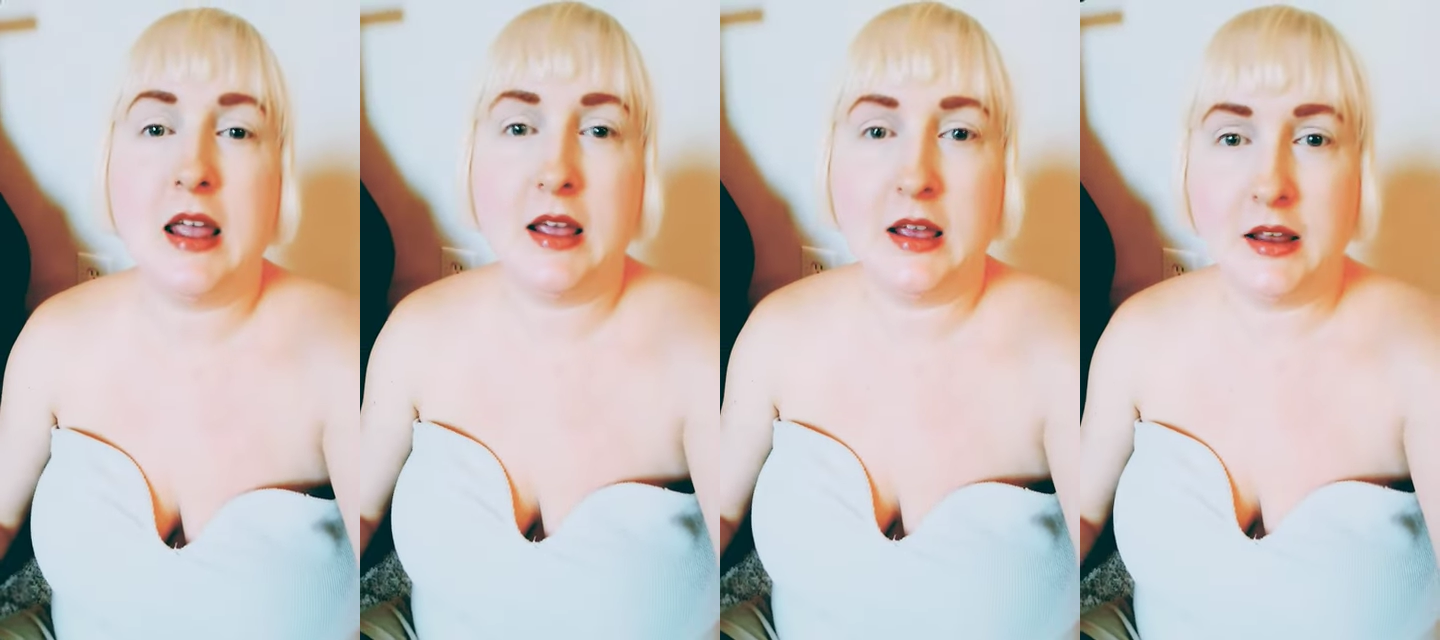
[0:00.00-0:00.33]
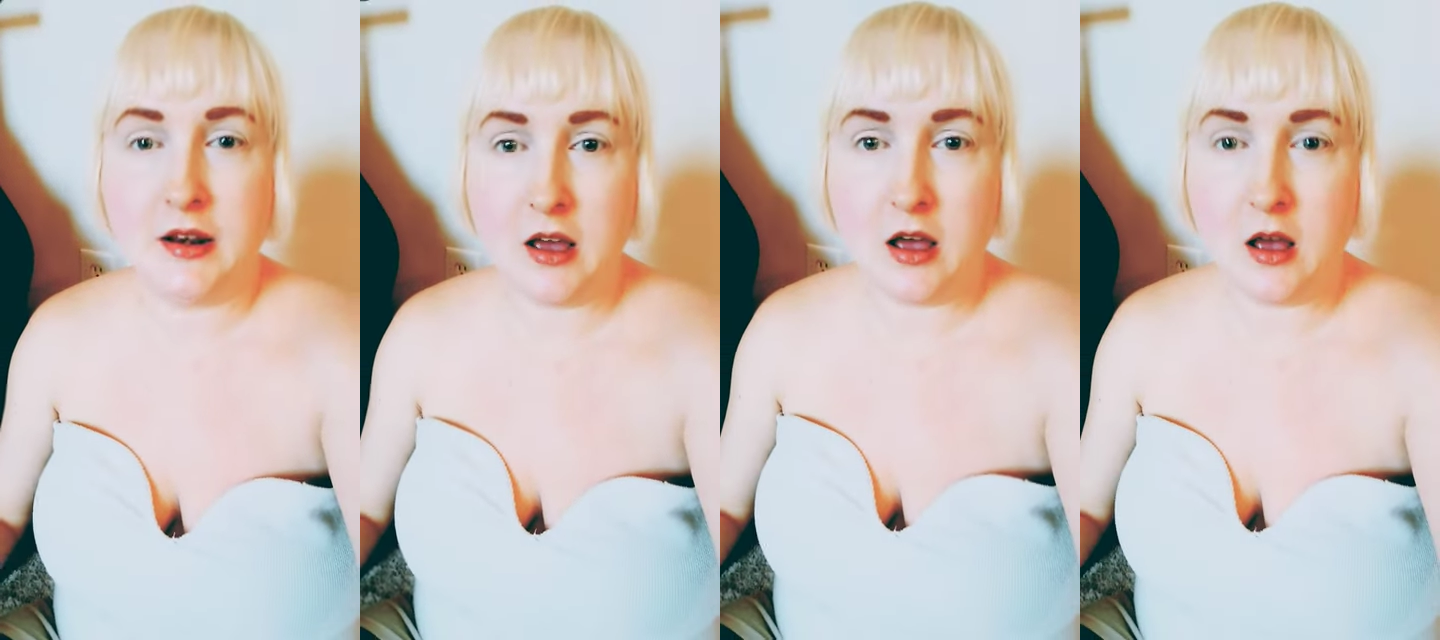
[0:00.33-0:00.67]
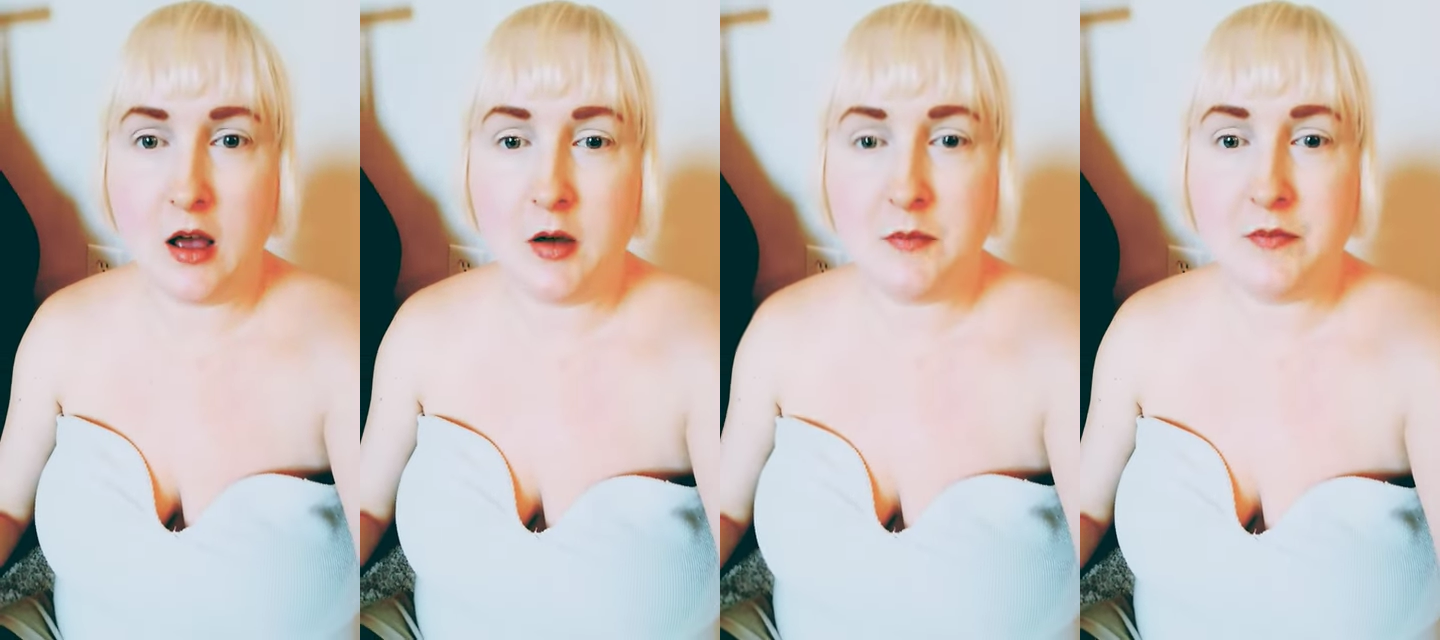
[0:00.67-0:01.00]
and,
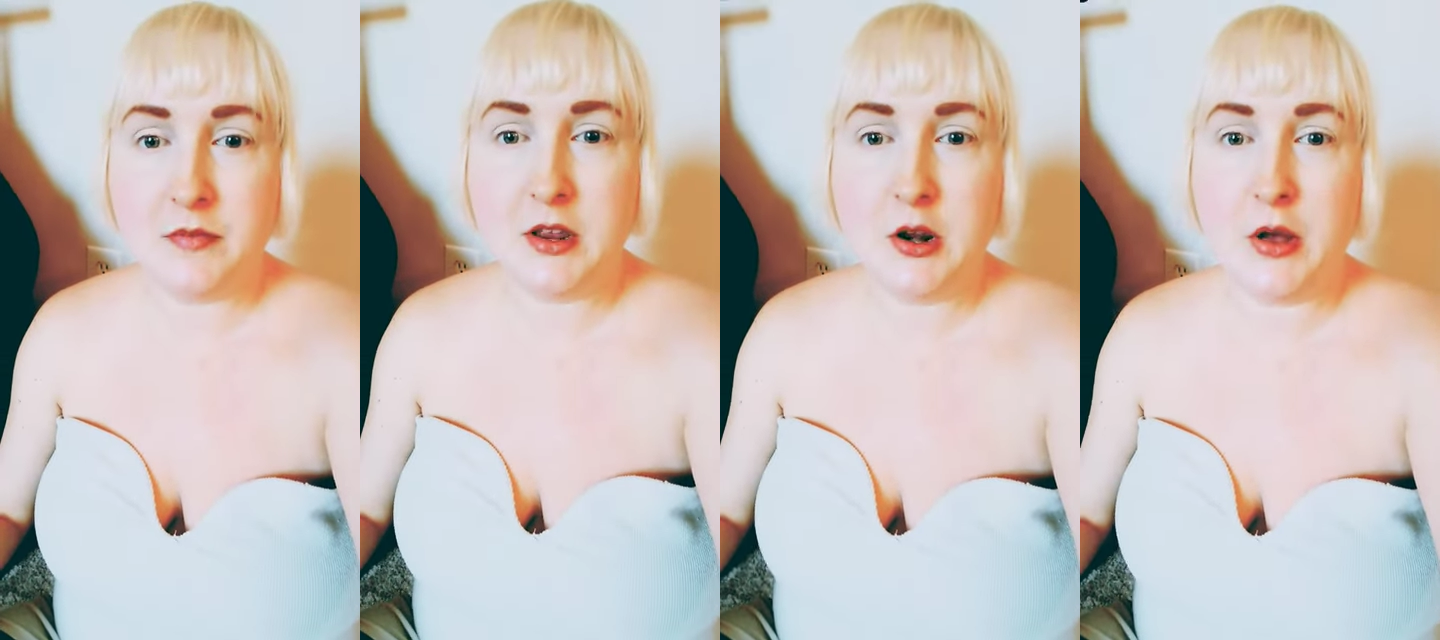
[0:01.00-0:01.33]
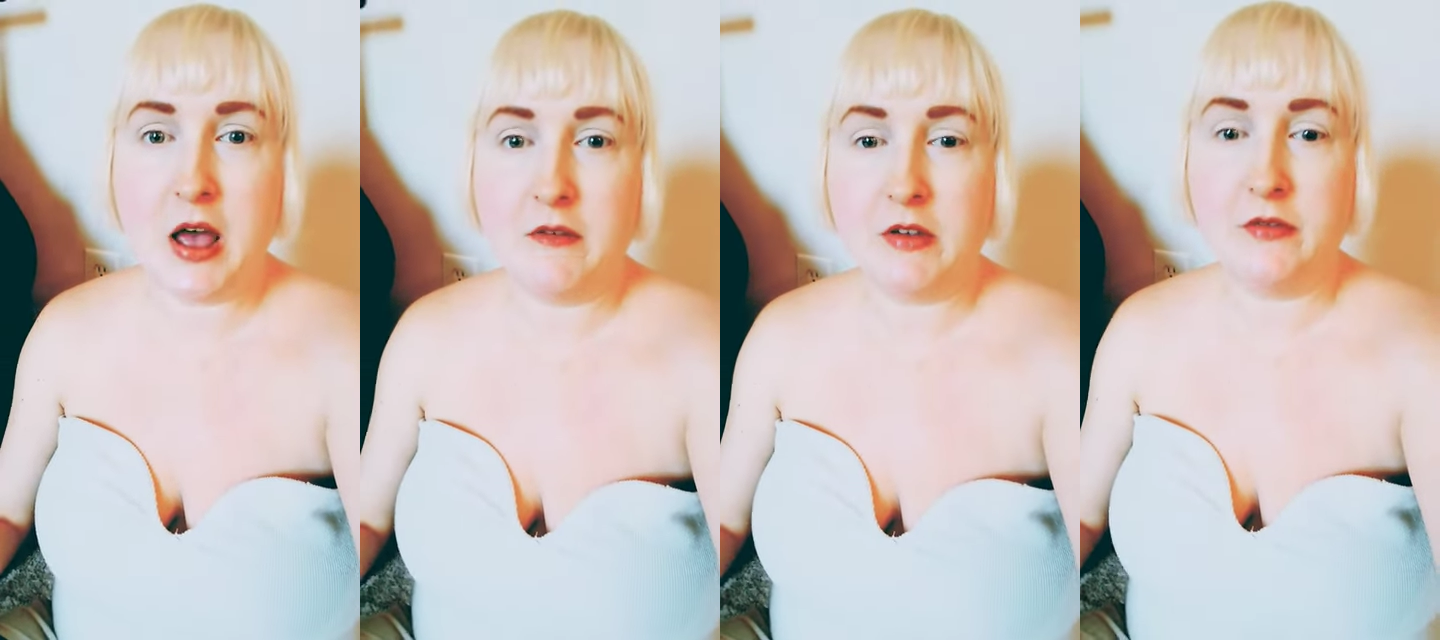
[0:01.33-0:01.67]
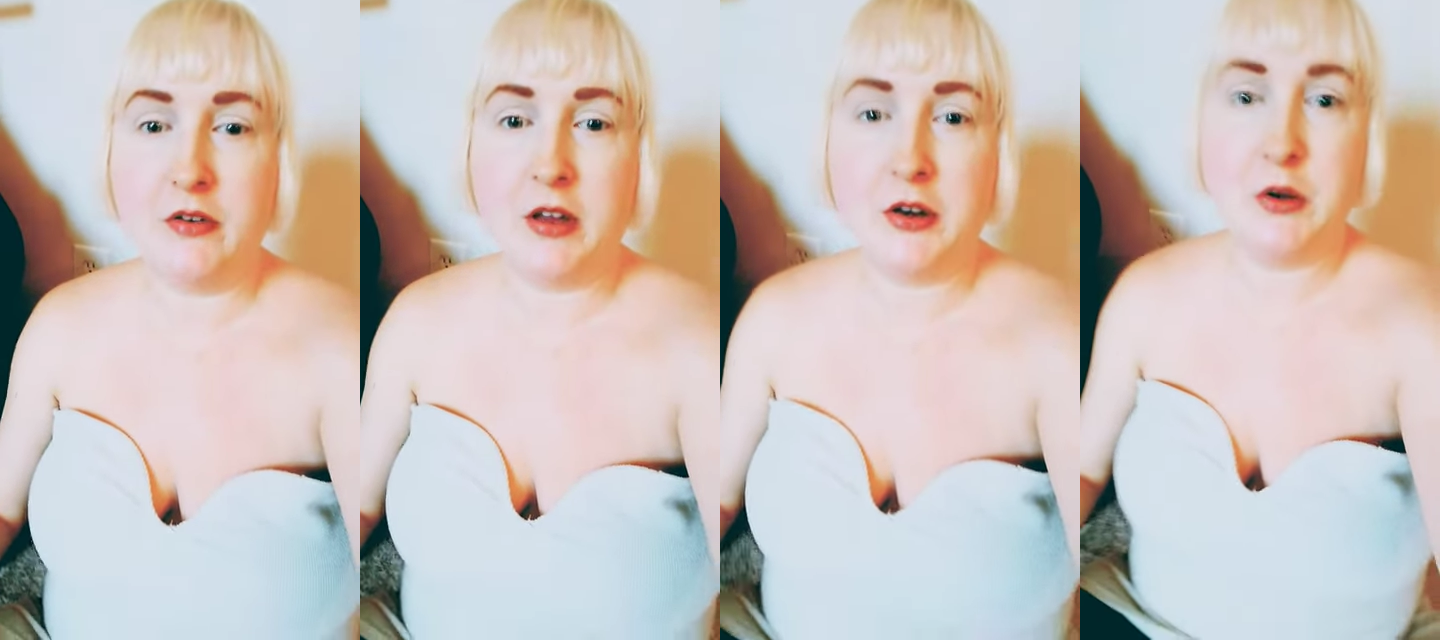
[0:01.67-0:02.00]
um, you know, having
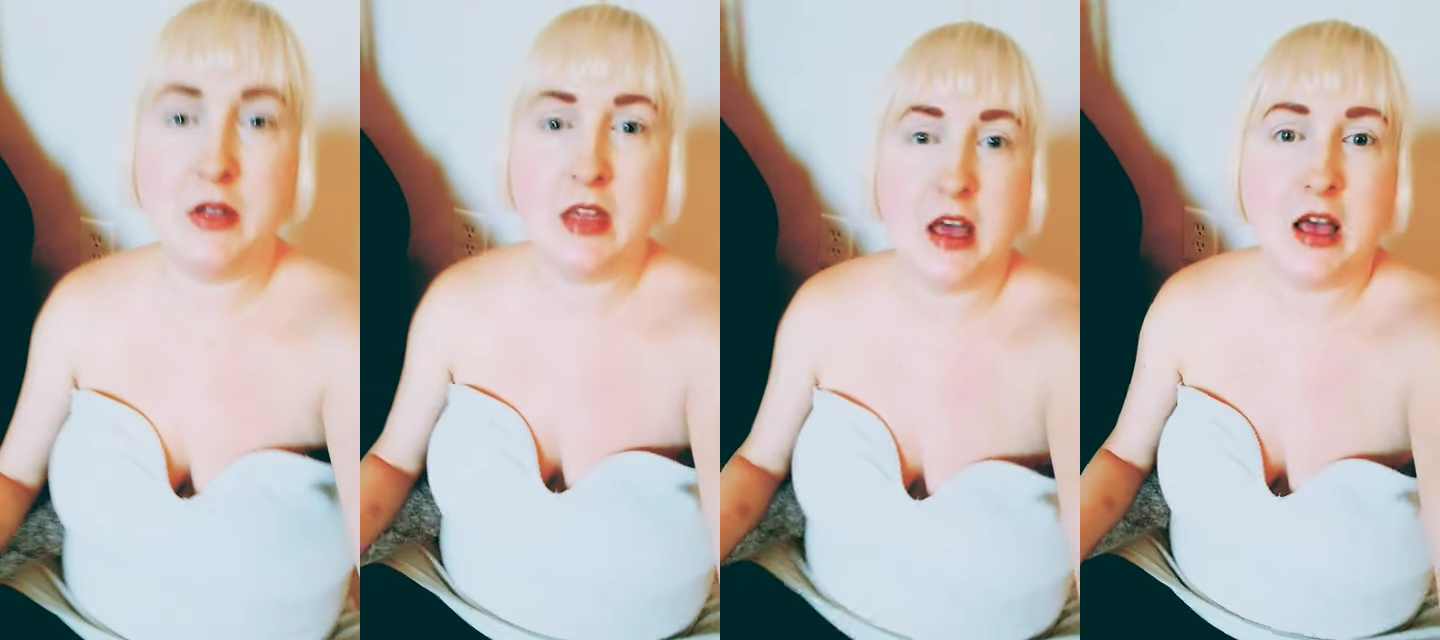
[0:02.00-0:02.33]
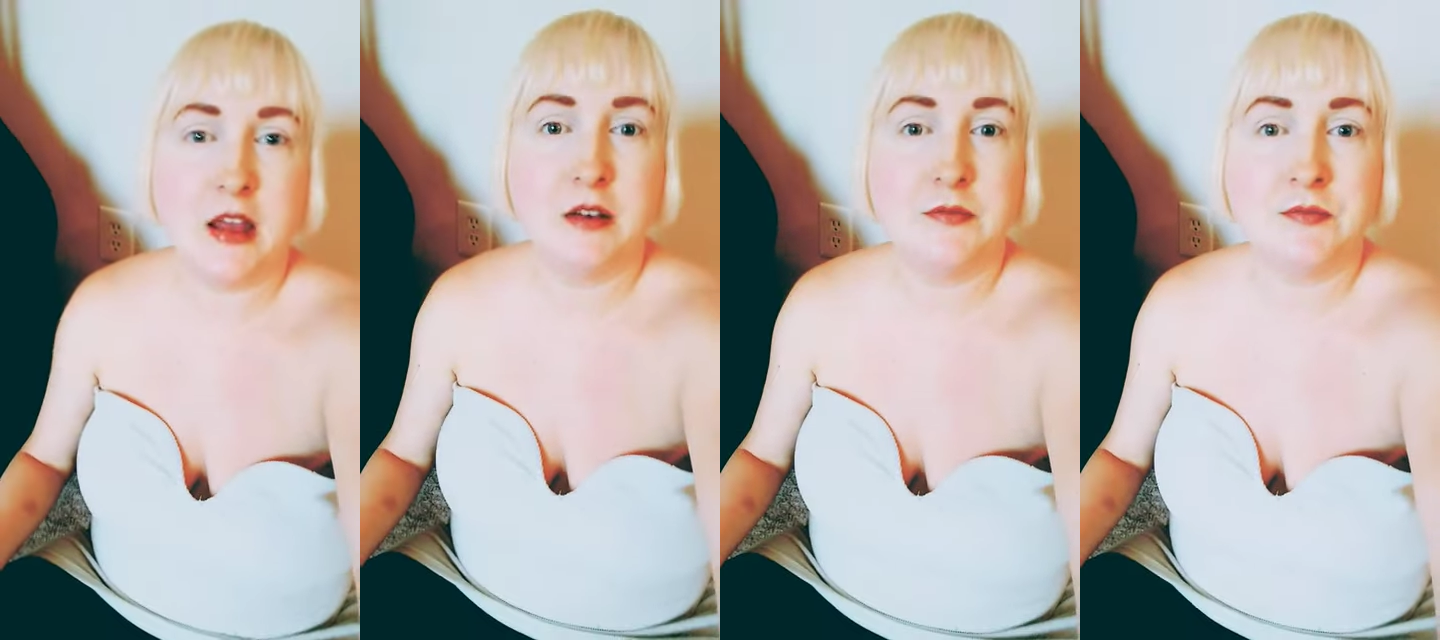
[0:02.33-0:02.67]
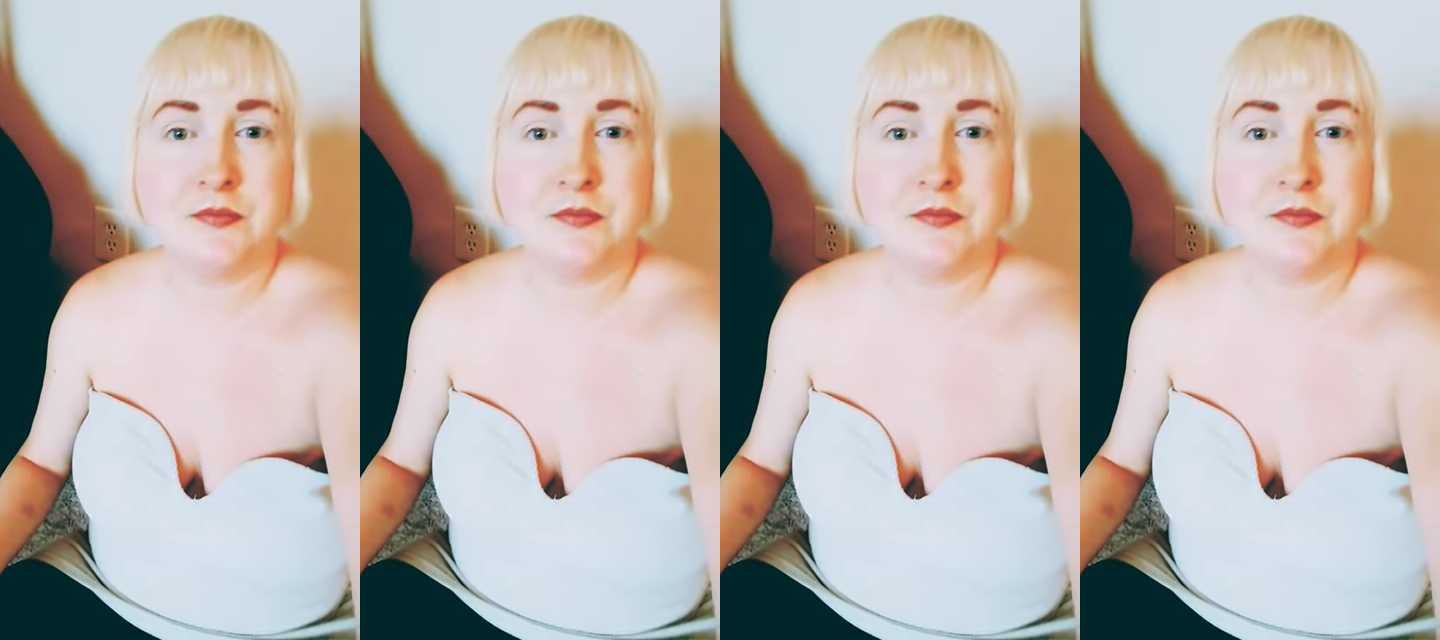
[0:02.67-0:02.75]
fun doing that.